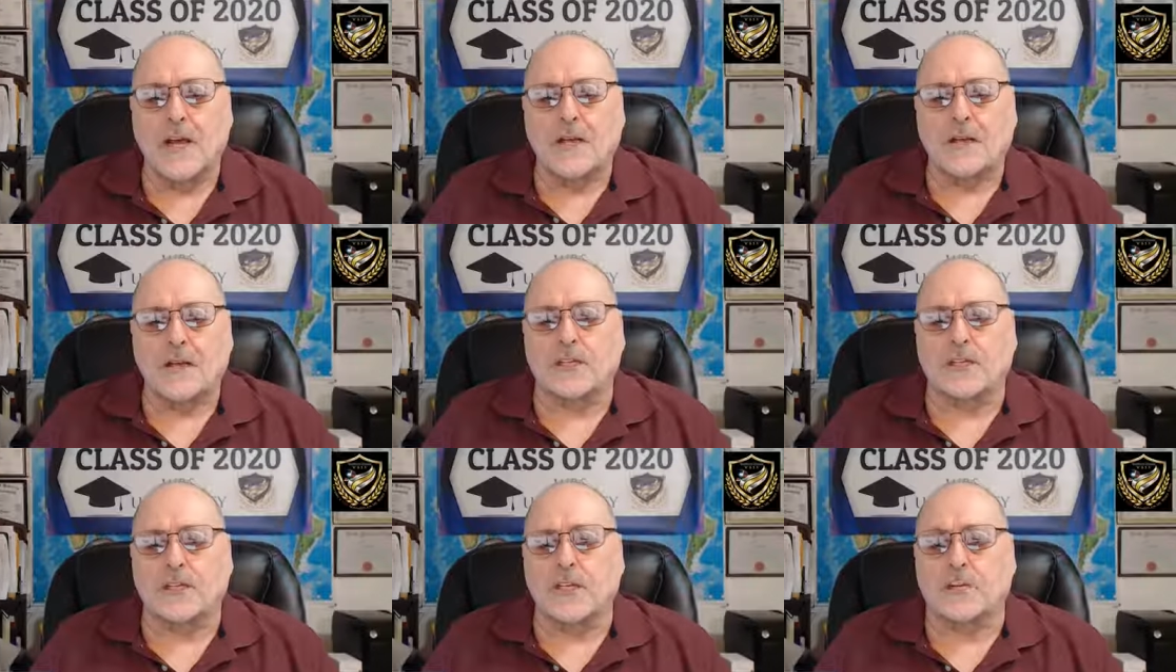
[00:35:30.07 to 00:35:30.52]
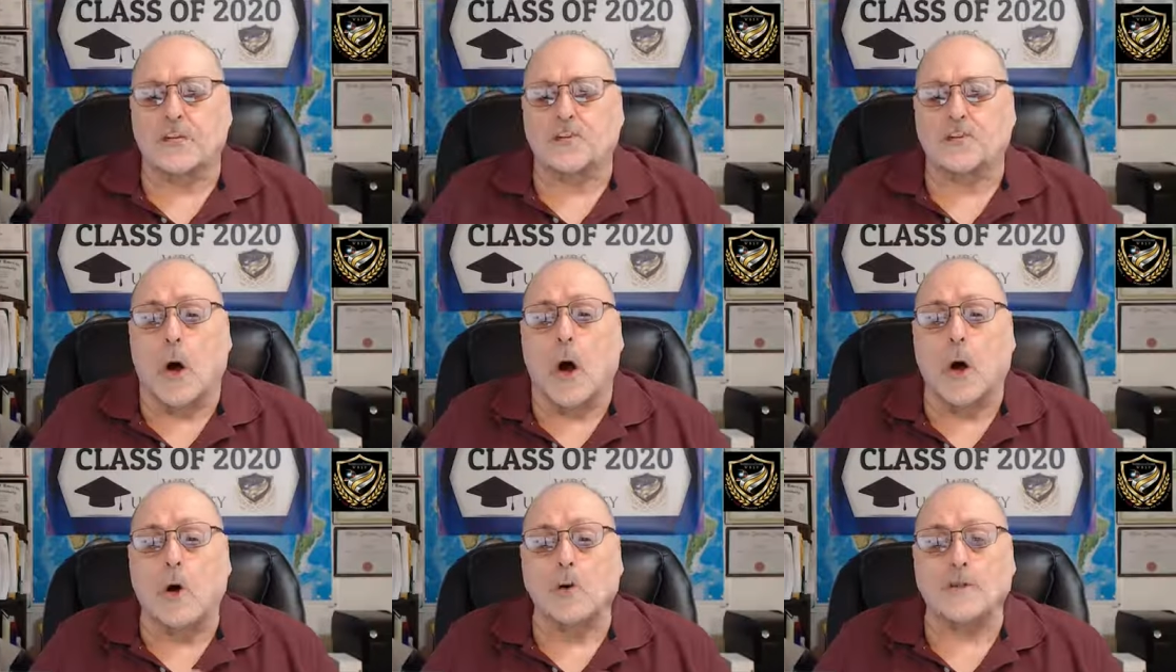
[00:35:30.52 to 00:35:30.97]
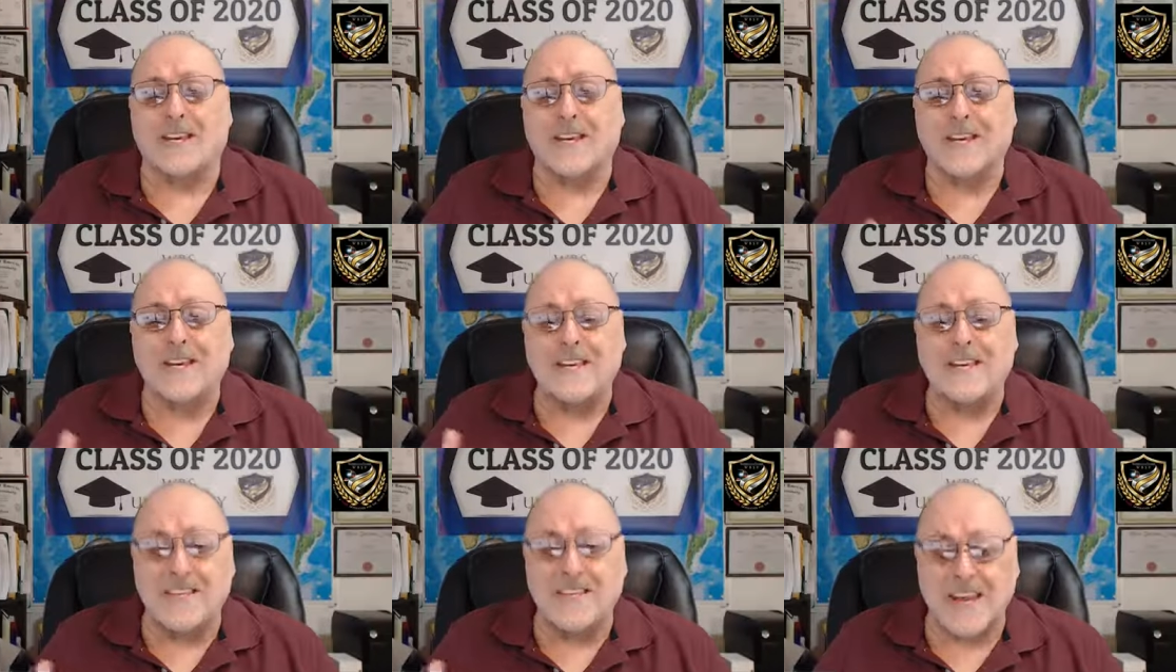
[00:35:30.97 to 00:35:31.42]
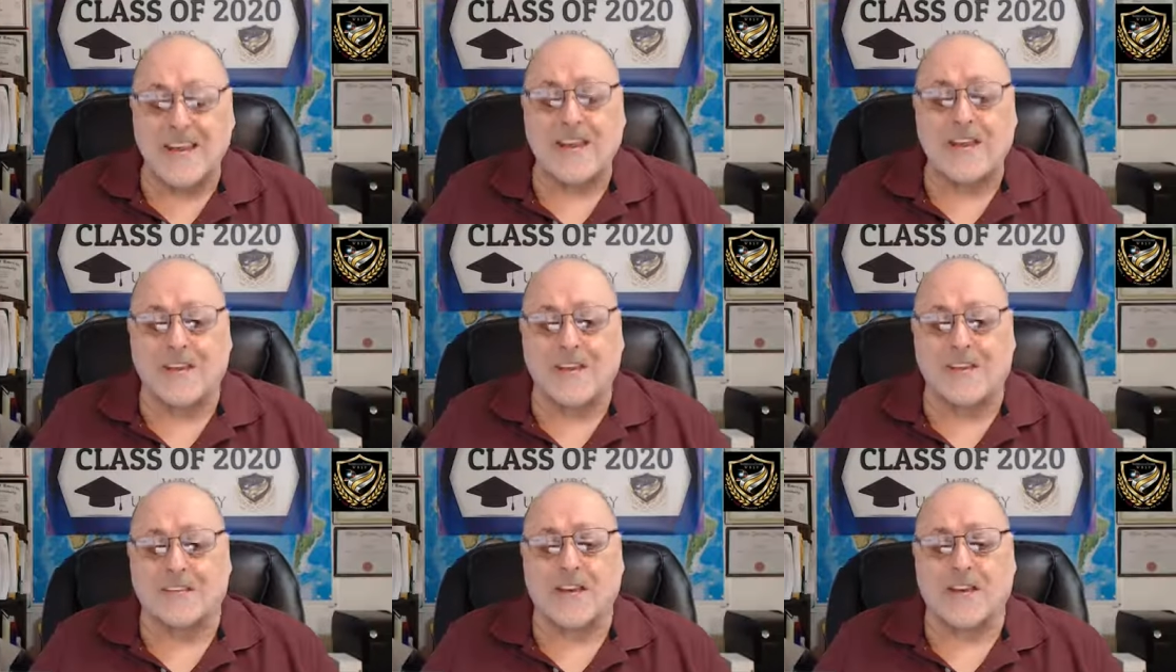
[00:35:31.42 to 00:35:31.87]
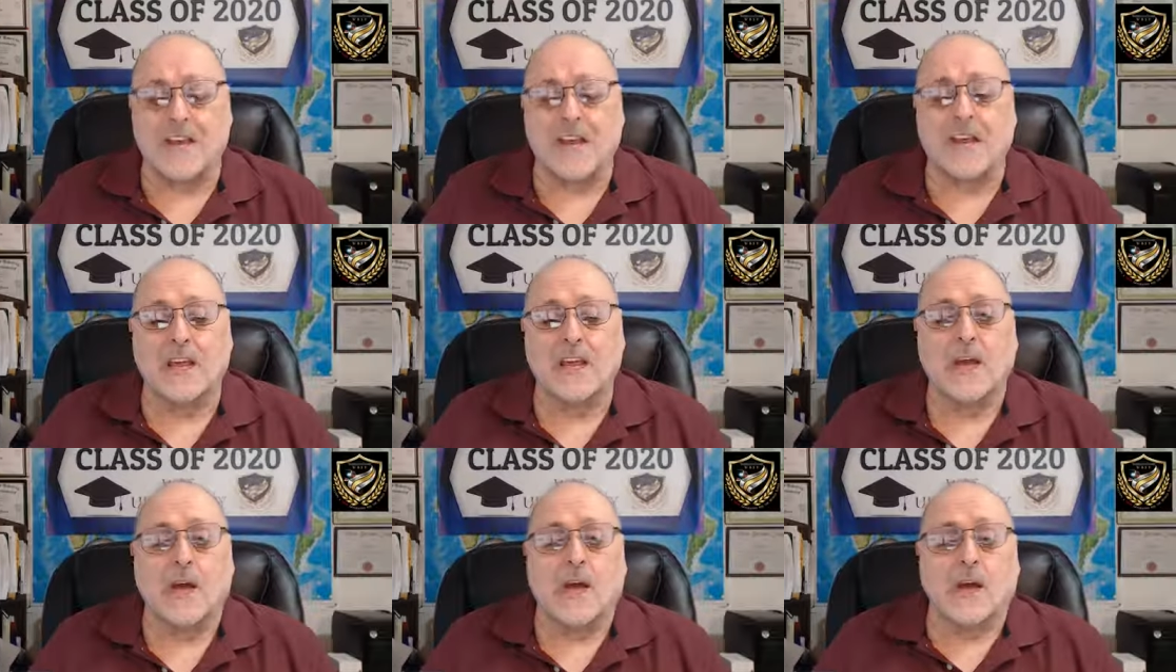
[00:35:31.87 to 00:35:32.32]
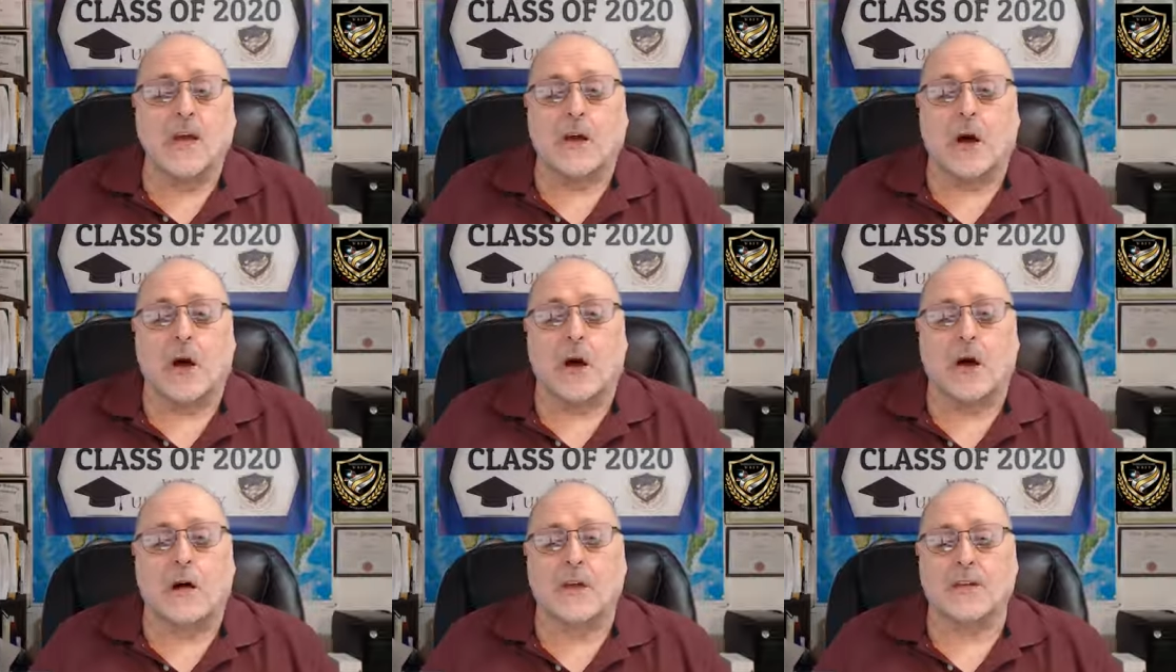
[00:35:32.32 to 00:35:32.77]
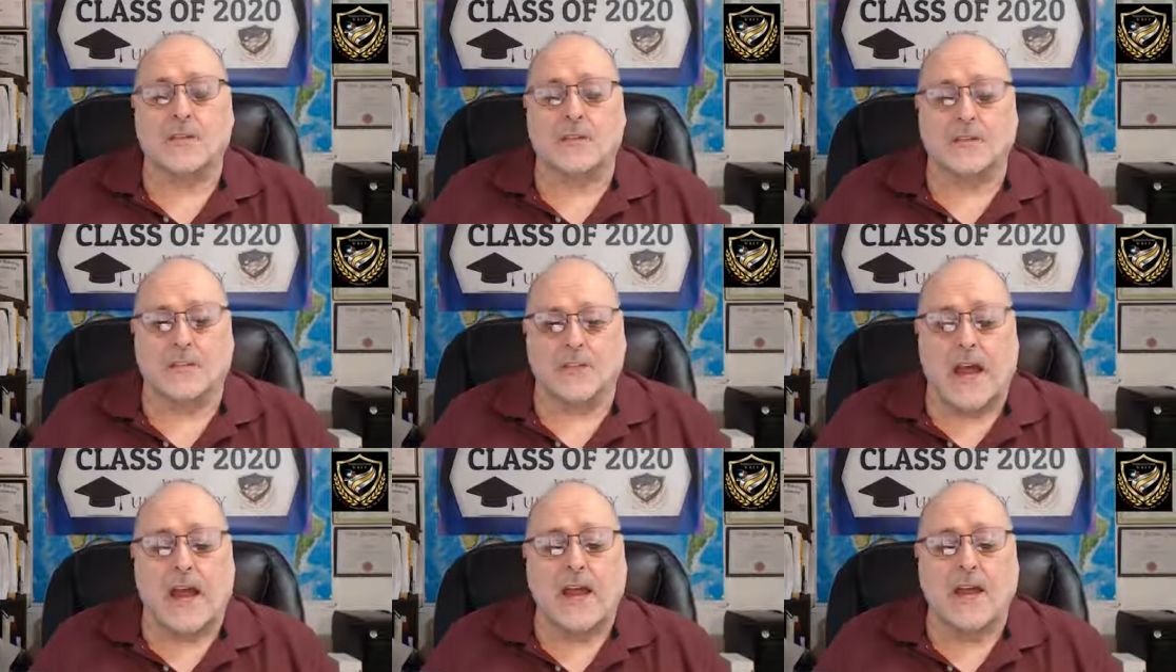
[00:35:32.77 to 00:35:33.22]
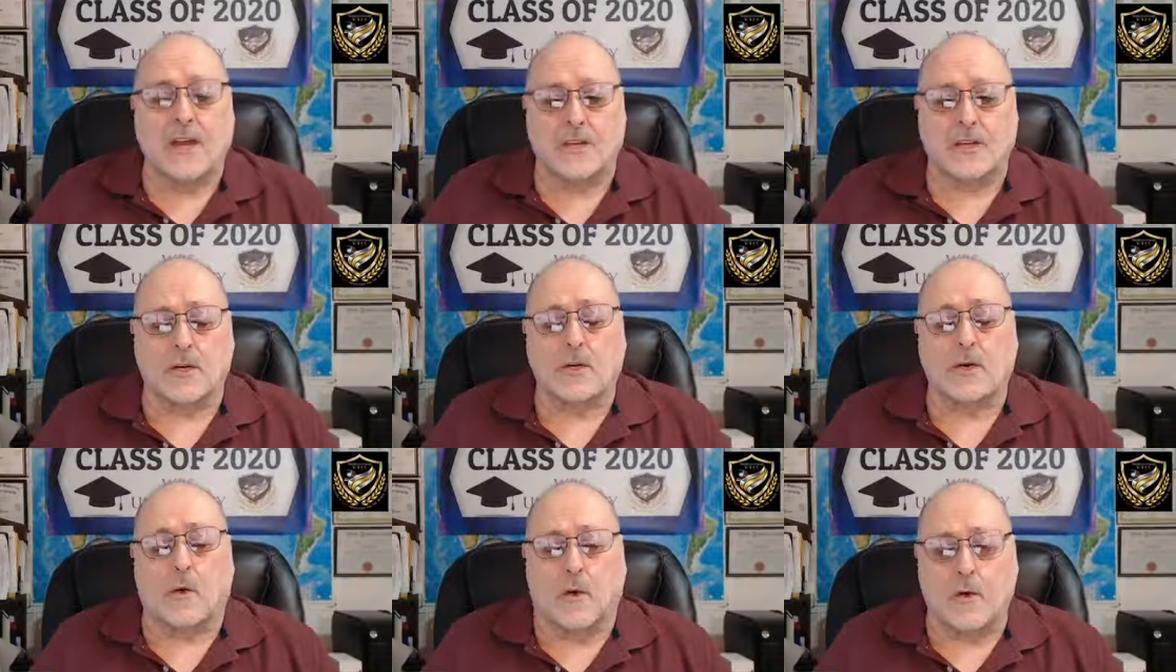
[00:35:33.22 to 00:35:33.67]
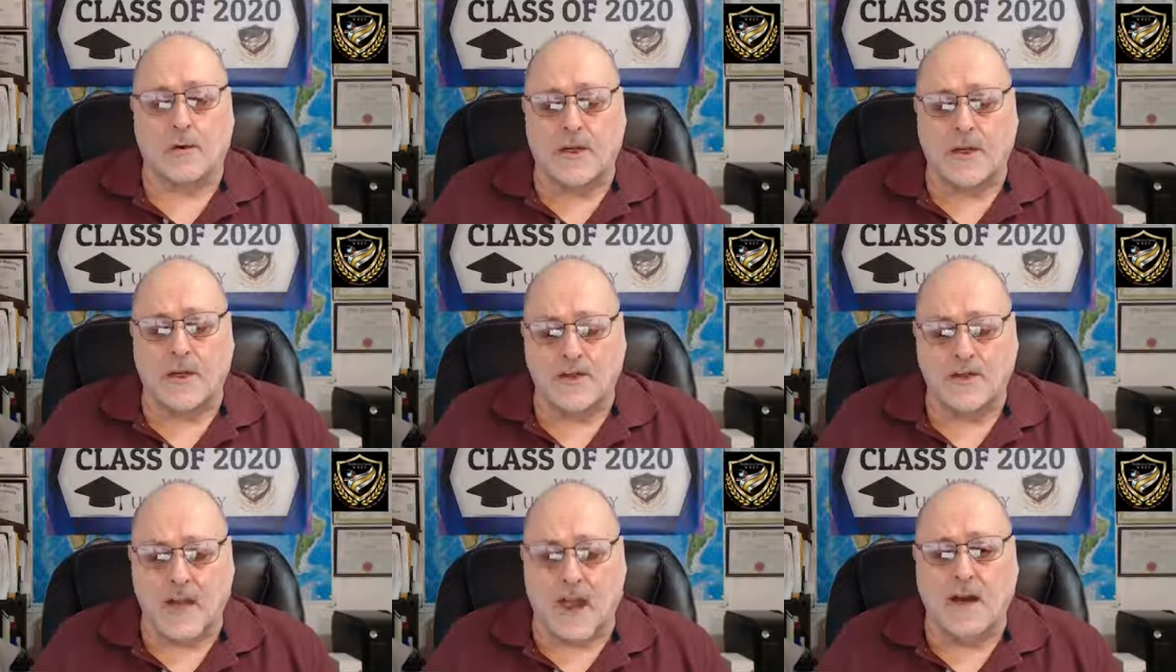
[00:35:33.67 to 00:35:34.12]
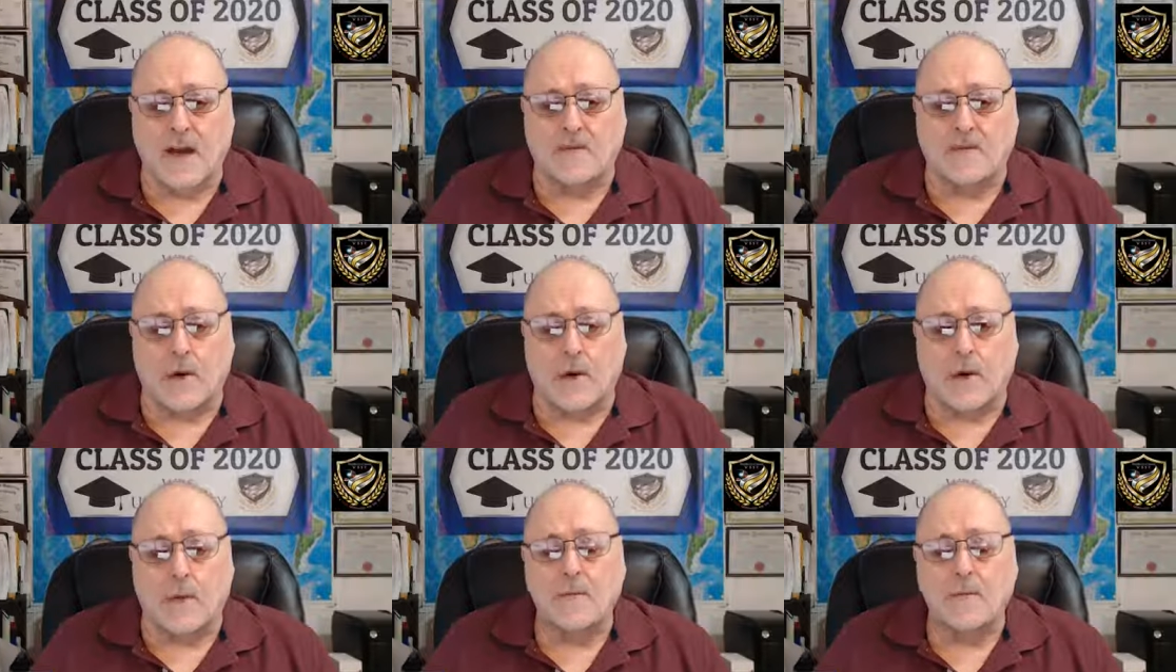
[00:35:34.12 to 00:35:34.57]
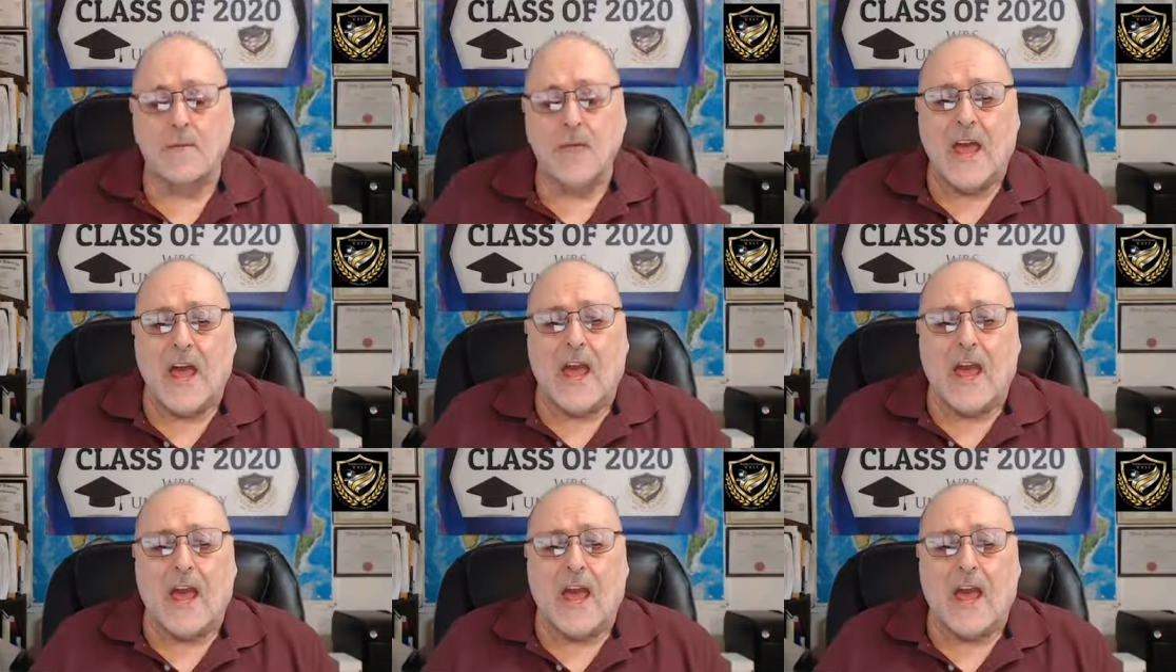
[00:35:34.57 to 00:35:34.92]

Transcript: supposed deity called Satan or the devil